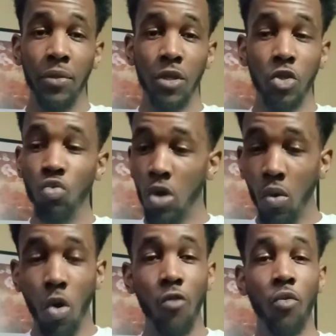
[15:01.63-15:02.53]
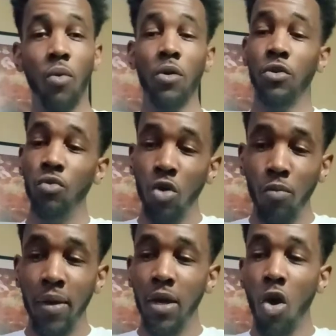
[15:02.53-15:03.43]
You go overwork, you go
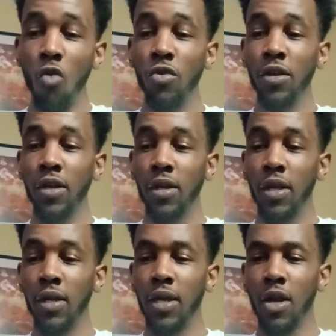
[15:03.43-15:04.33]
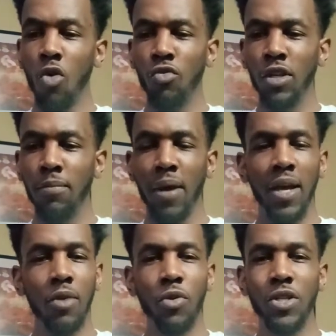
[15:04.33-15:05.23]
get overly
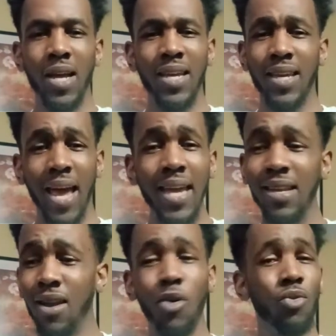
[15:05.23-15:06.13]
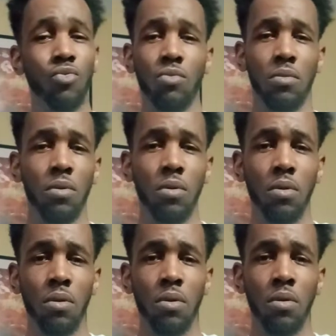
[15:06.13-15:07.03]
paid, which I ain't hating on.
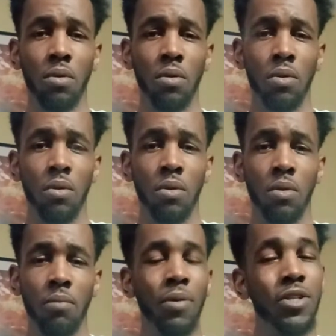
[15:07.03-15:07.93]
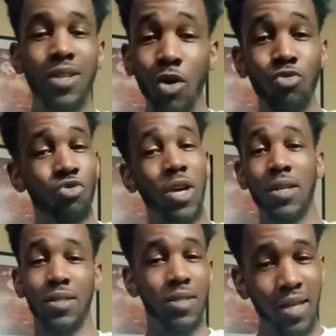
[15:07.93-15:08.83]
But don't try
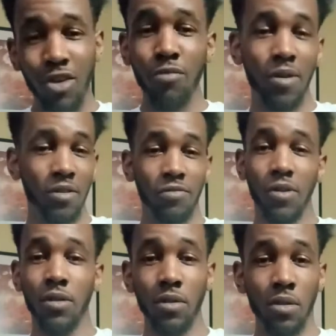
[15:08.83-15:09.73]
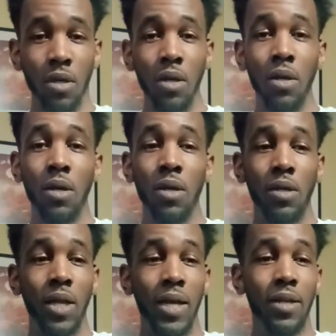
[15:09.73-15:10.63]
to tell motherfuckers
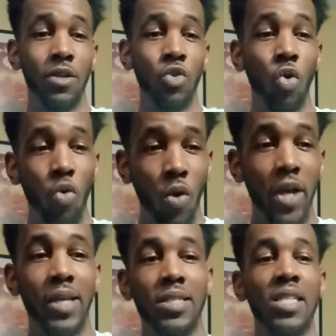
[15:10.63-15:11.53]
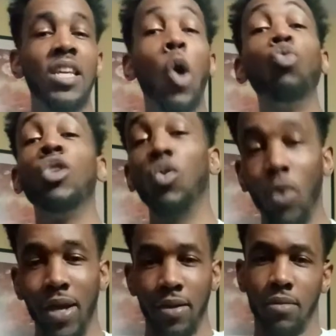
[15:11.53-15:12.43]
that your way is the only
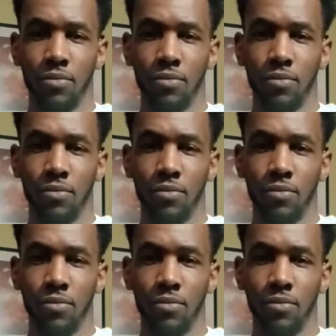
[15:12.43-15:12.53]
way.